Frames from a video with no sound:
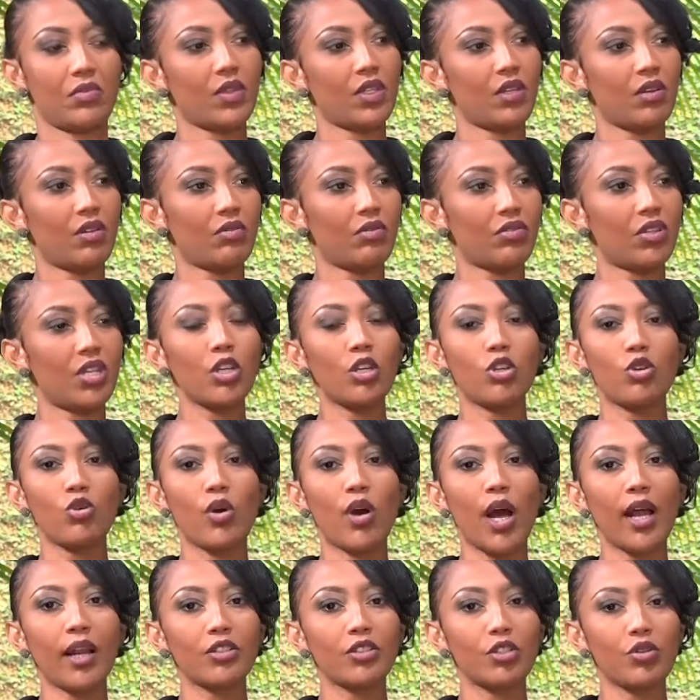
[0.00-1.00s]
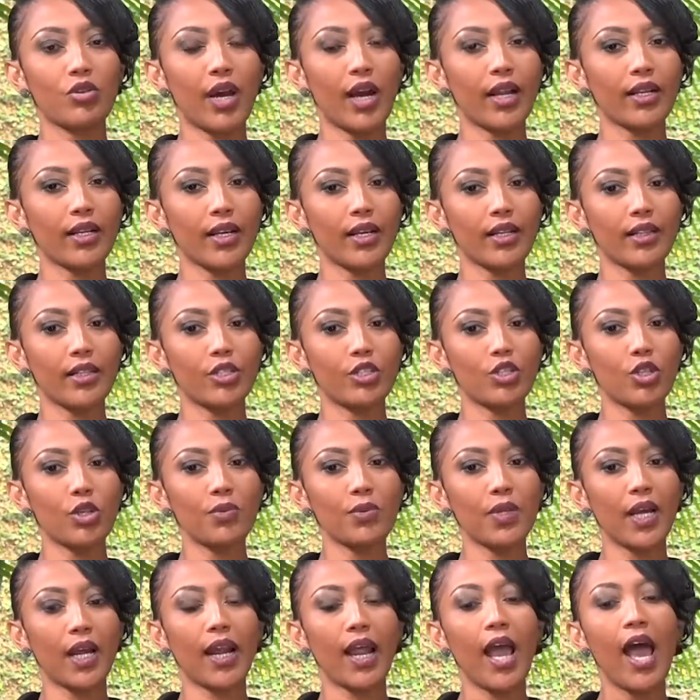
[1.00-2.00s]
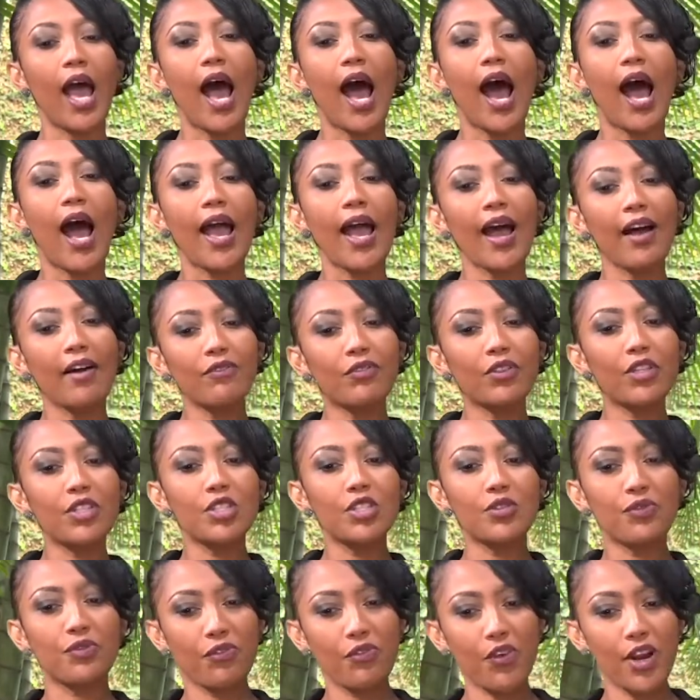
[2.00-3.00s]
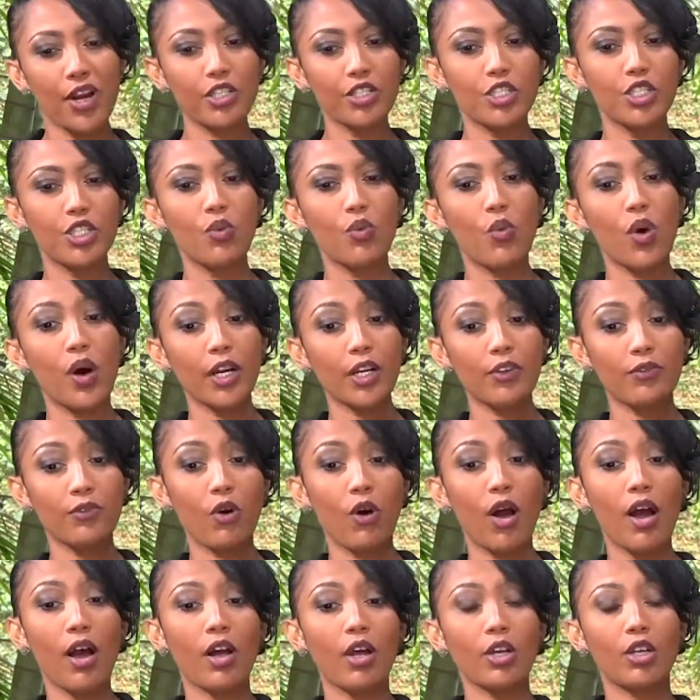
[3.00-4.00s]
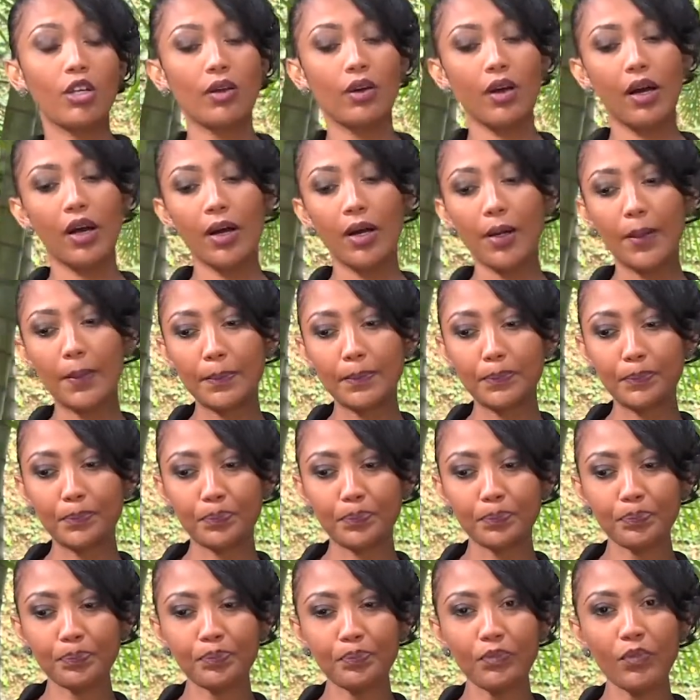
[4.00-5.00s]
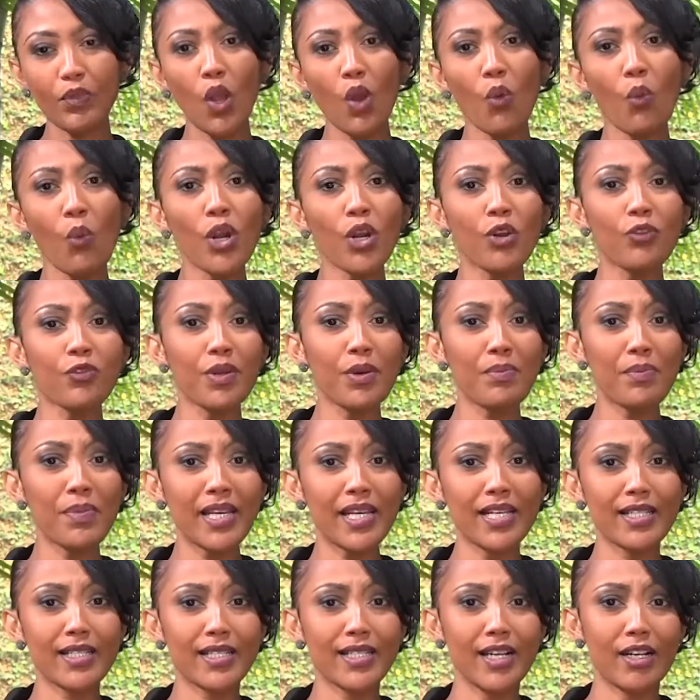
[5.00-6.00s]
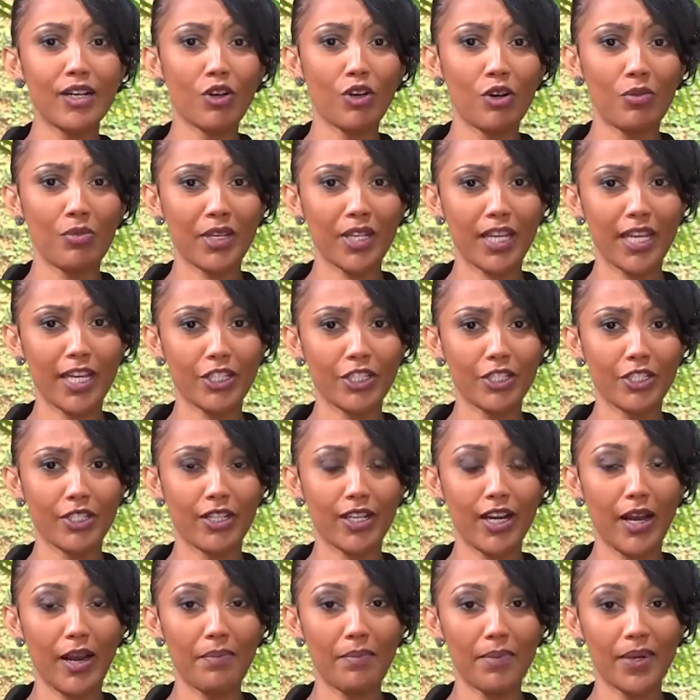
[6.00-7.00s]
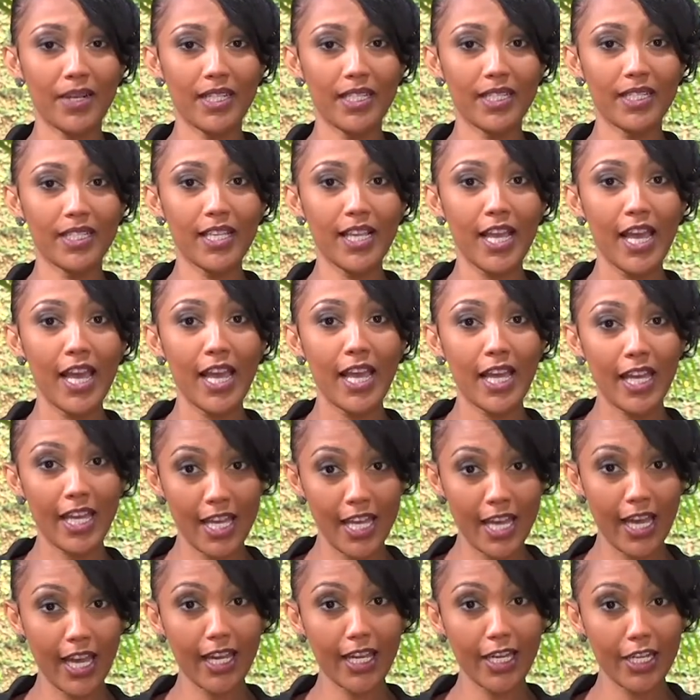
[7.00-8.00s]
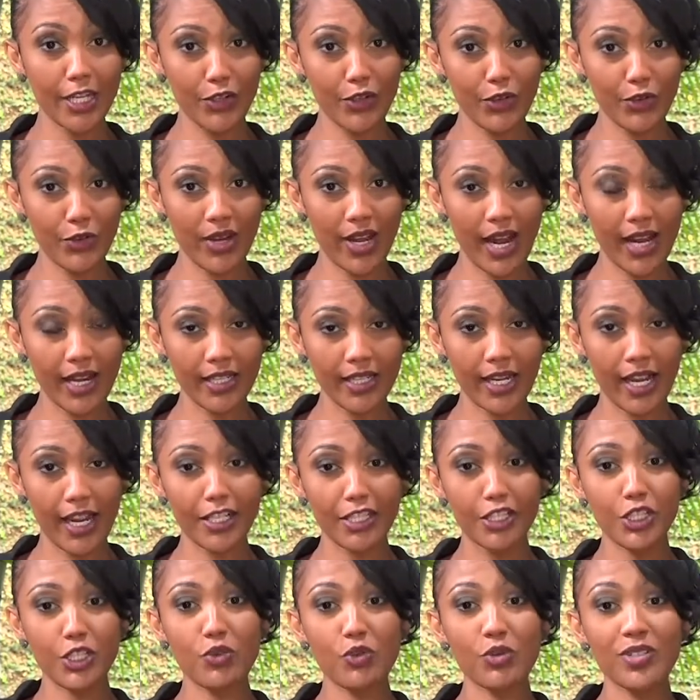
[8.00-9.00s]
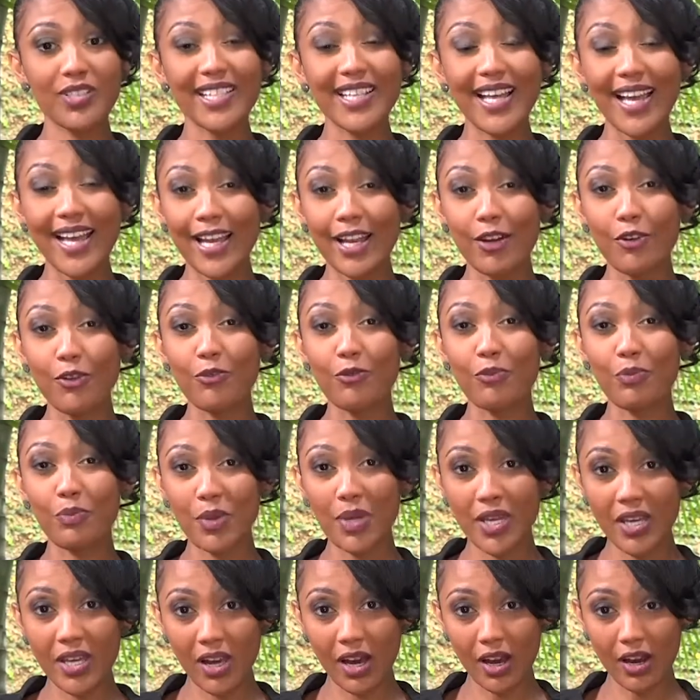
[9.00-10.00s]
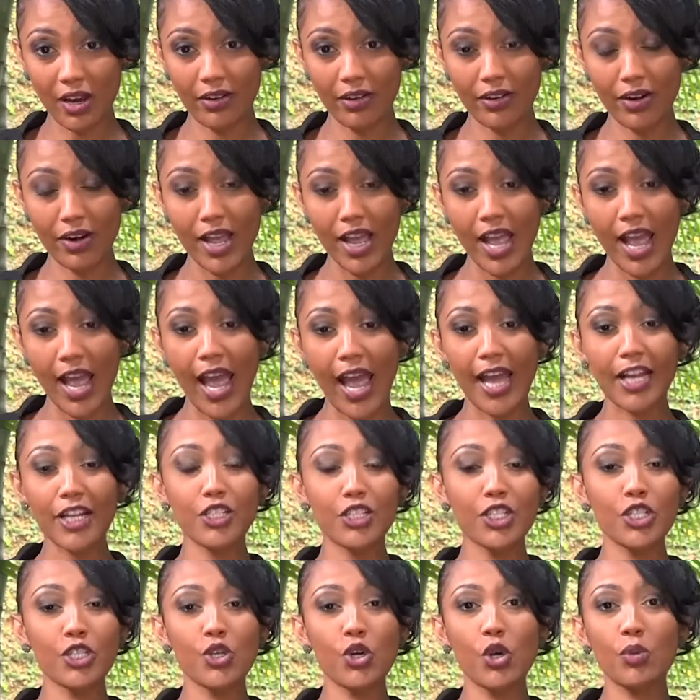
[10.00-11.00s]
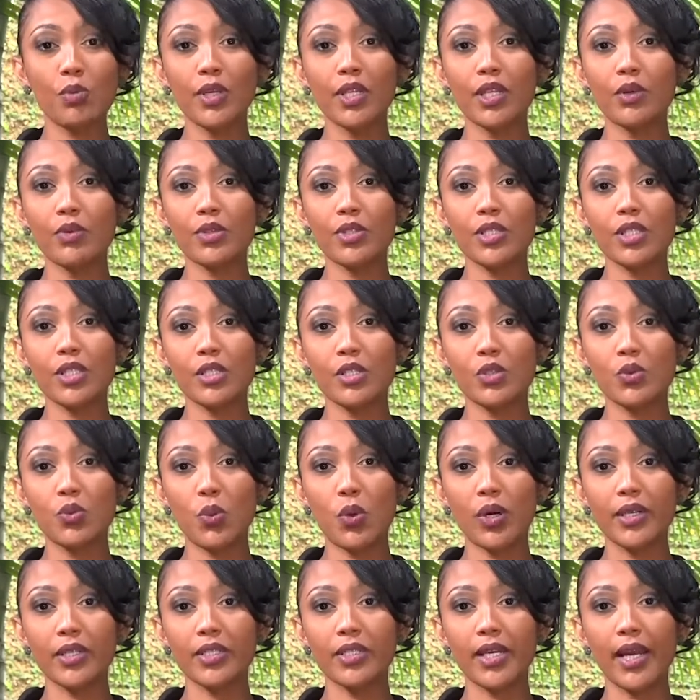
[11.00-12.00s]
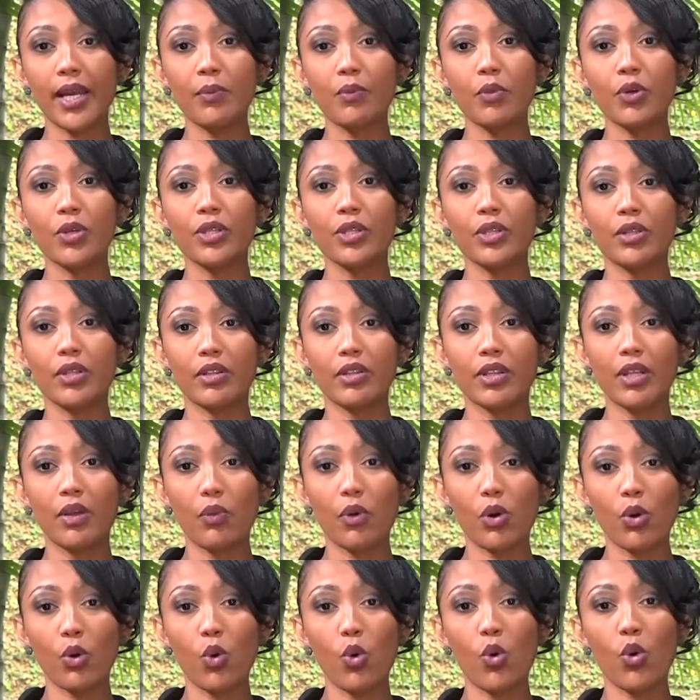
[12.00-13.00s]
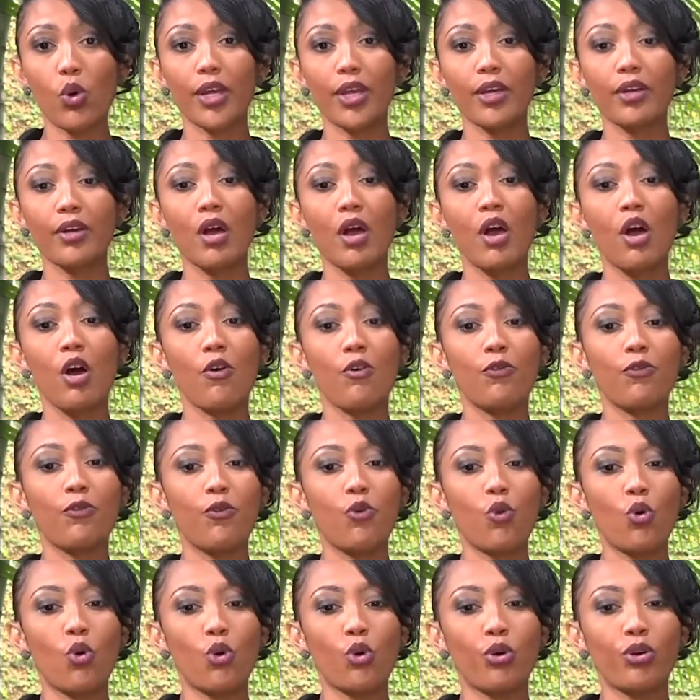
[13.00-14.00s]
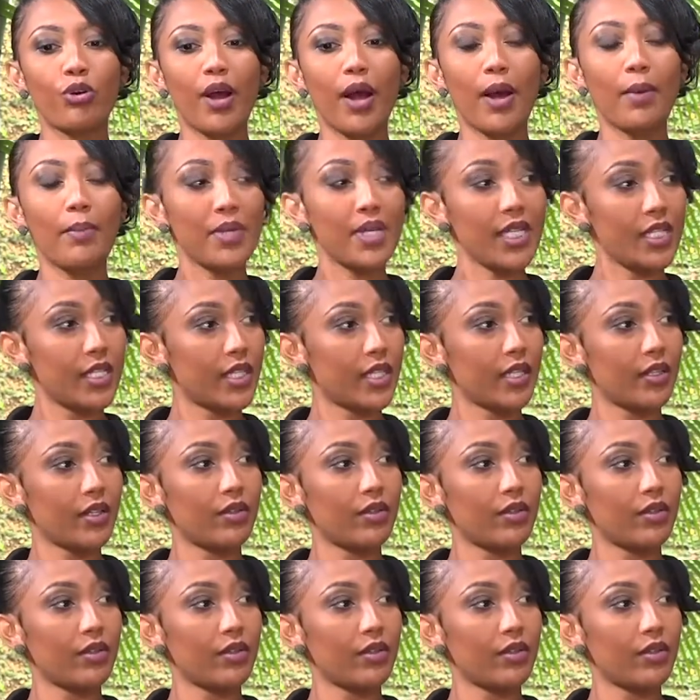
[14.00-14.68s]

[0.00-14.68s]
think you can't get the job done. I have this friend, she worked for one of the biggest telecommunication companies here in Uganda, and she was the head of PR. And she told me there was this one time when they were going for a meeting,